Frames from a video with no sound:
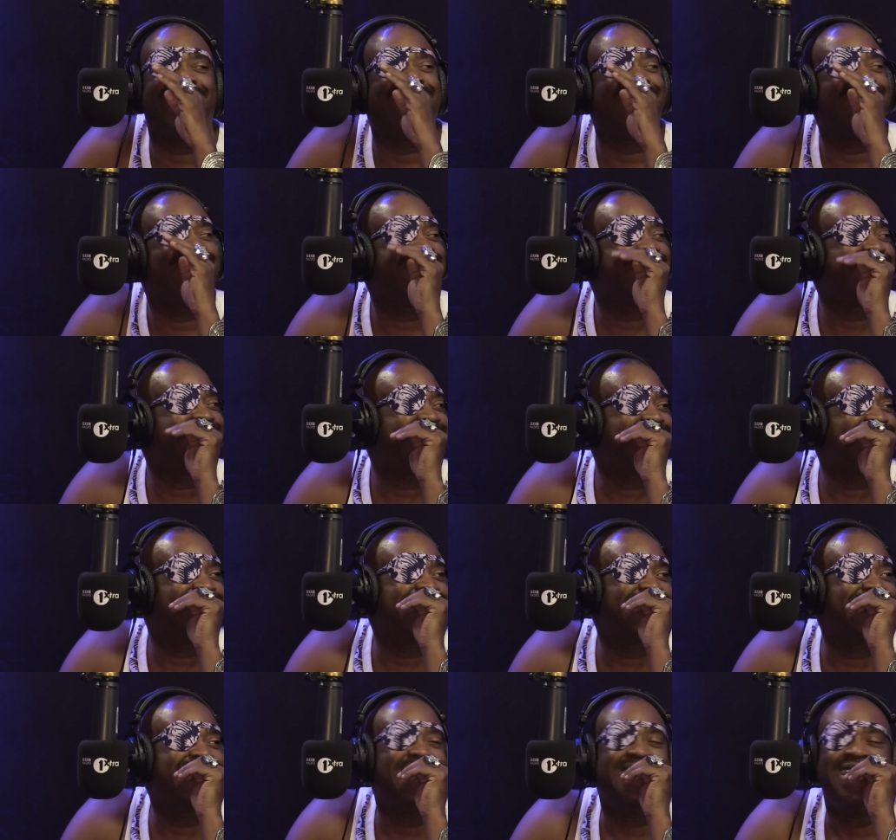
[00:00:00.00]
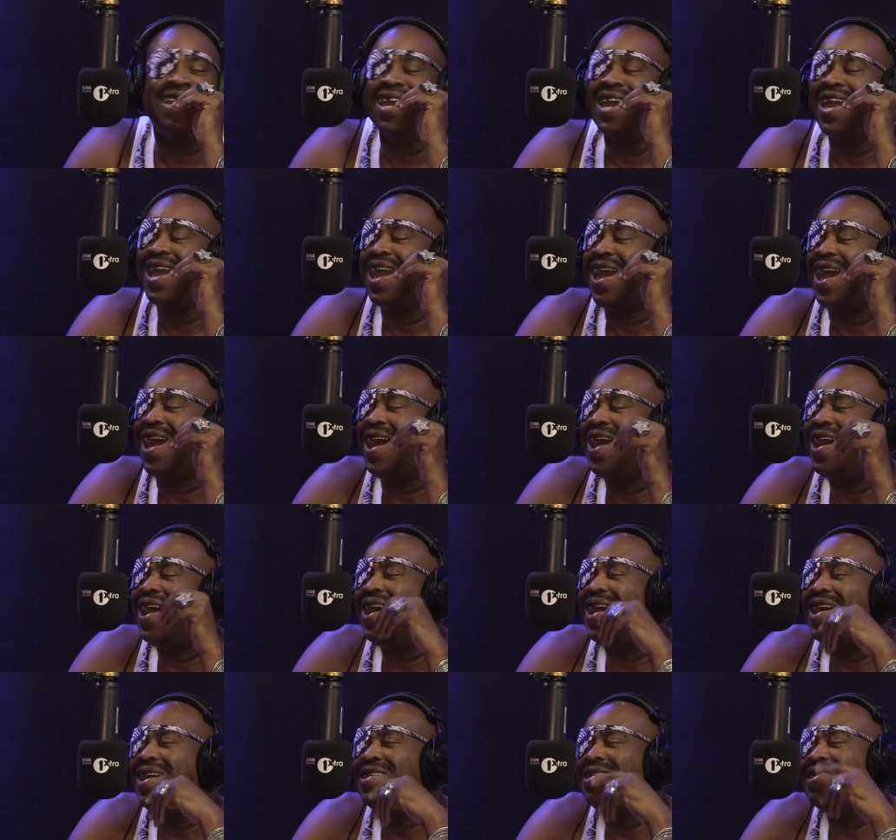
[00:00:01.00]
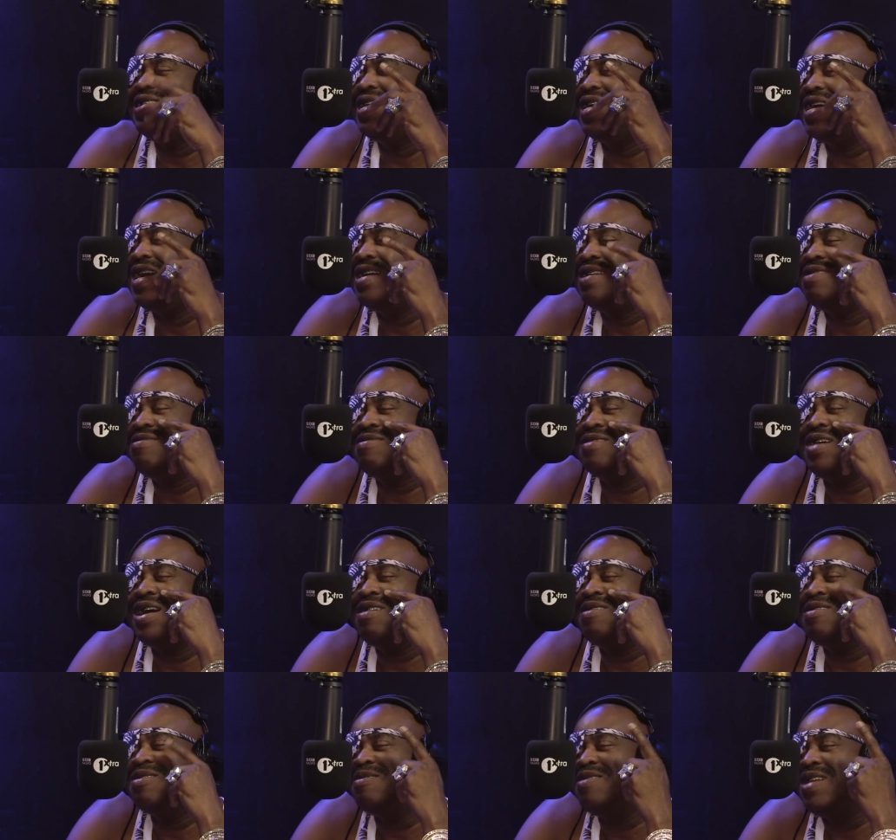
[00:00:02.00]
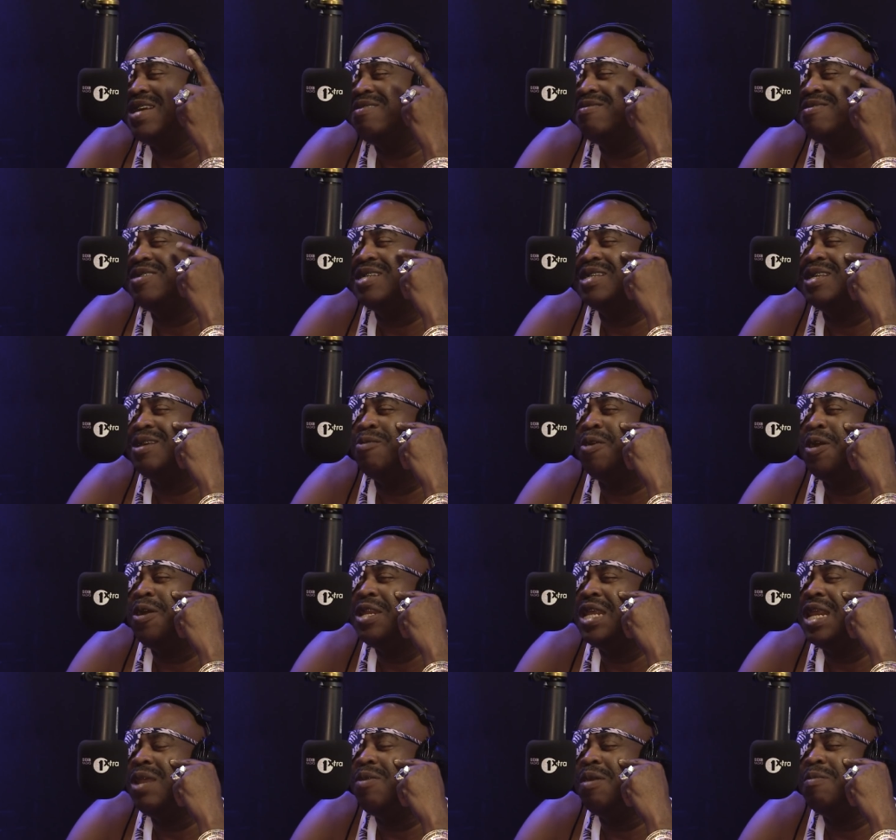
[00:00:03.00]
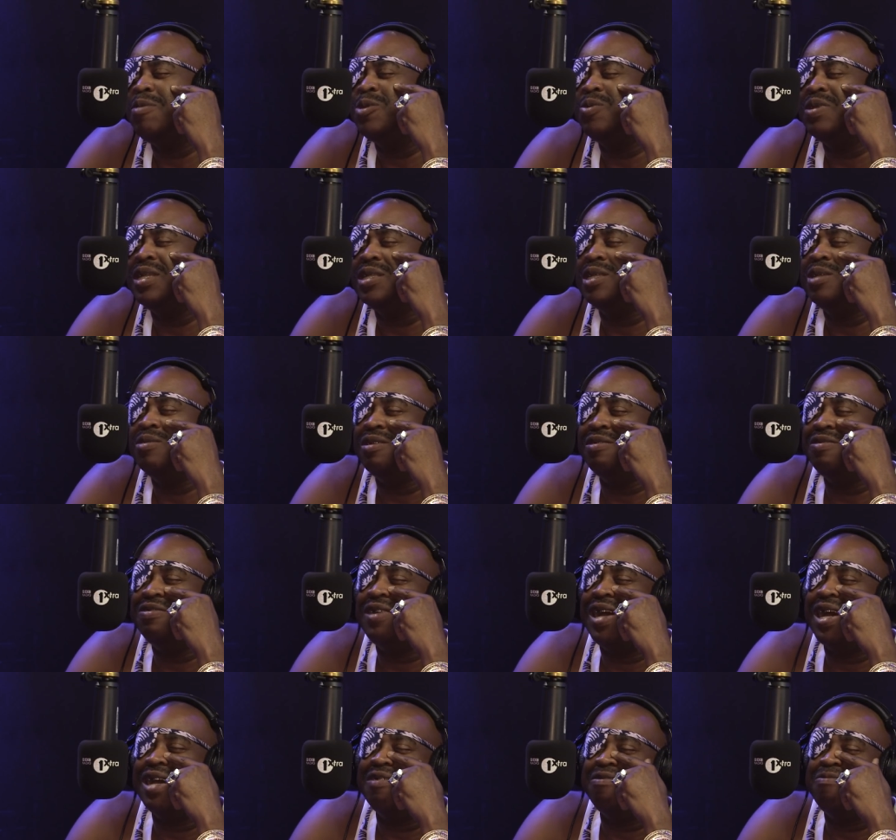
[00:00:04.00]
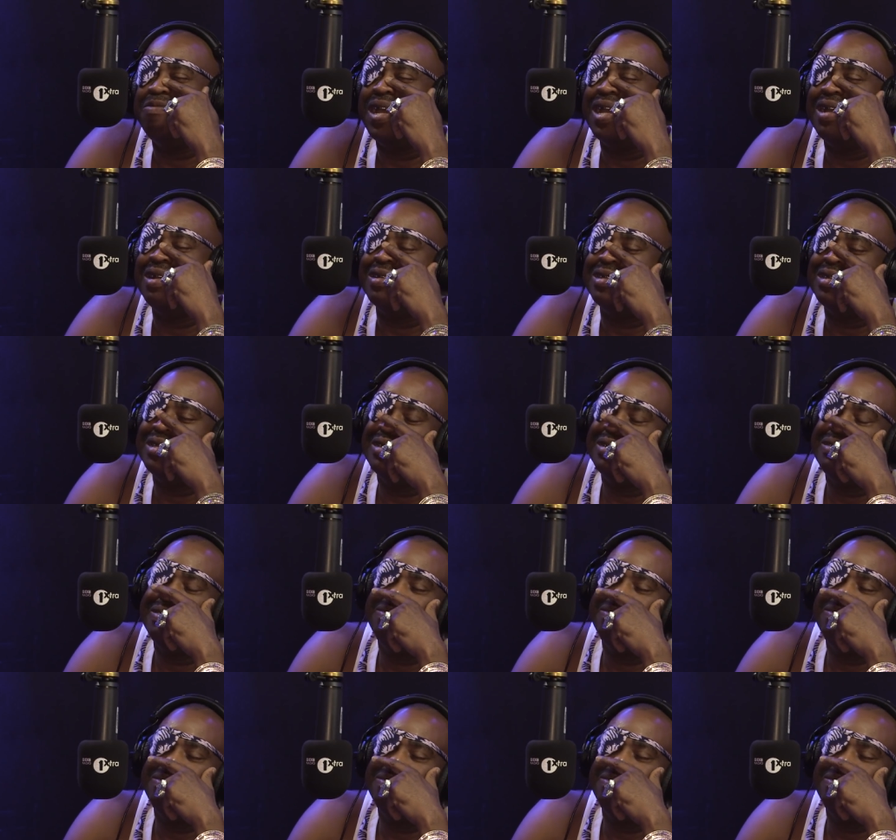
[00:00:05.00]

how heavy is that? Uh, I don't know. was anywhere between two and five pounds.